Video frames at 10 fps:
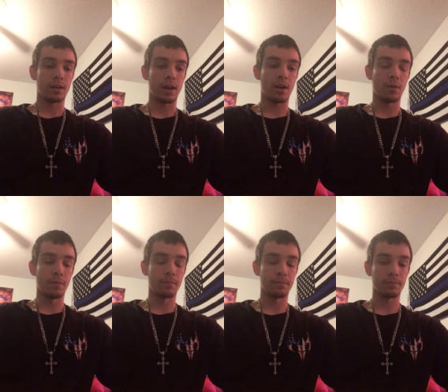Now,
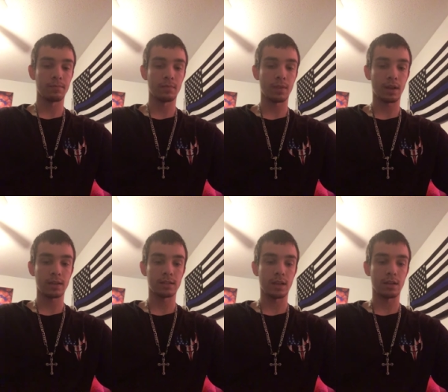like I
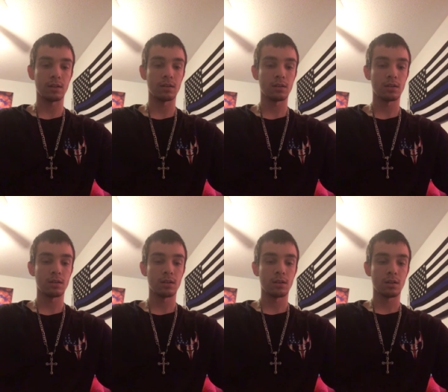said,
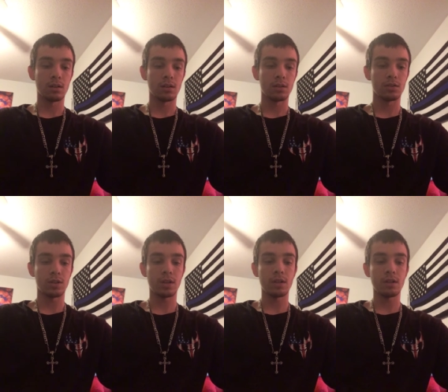
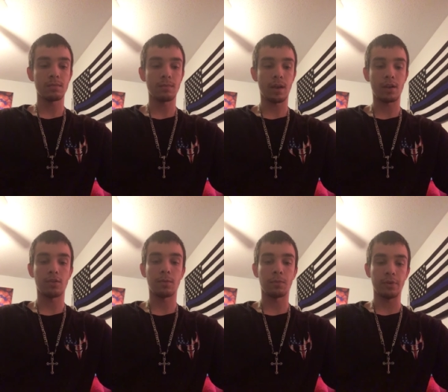she
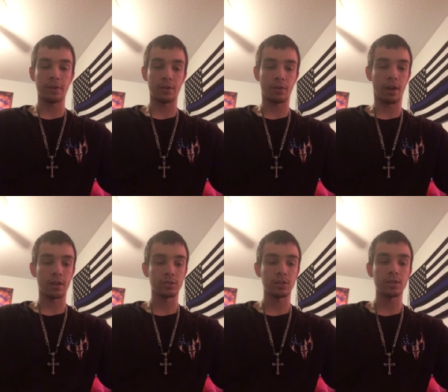ended plea deal.
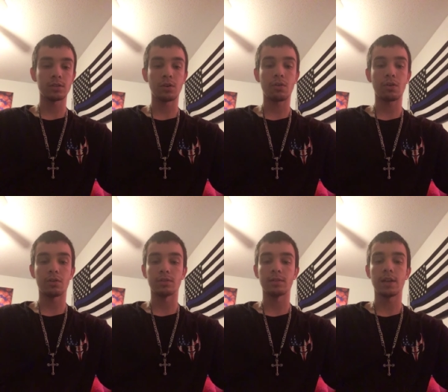okay? She sold
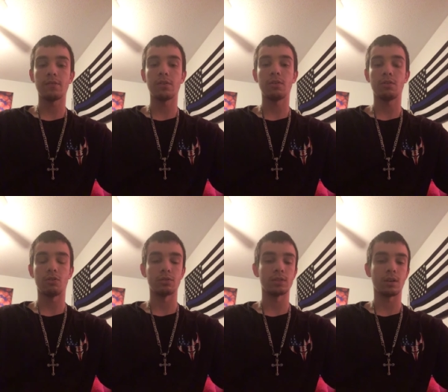her seven year
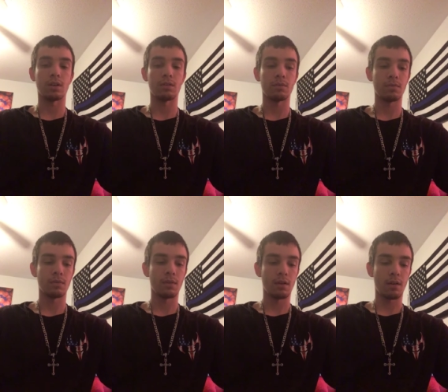old son
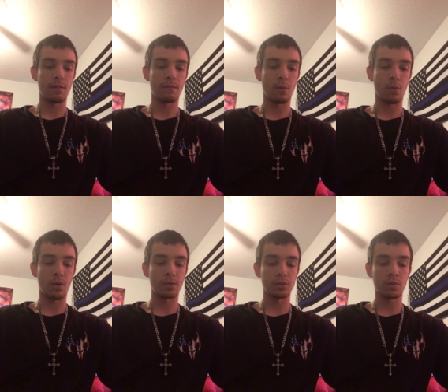
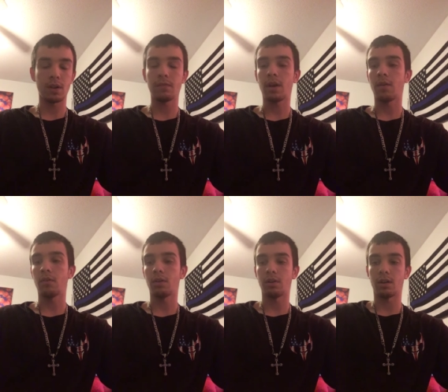for
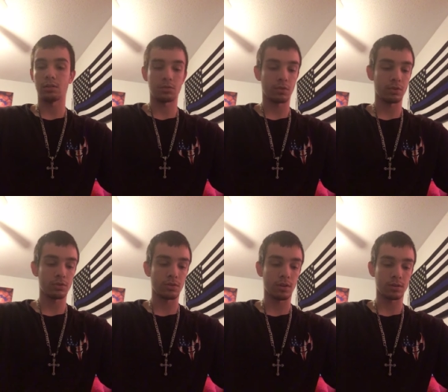$2,500 worth
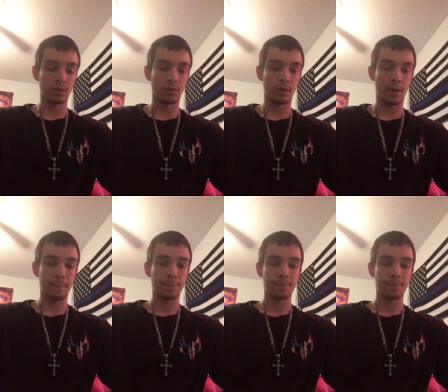of drugs, okay?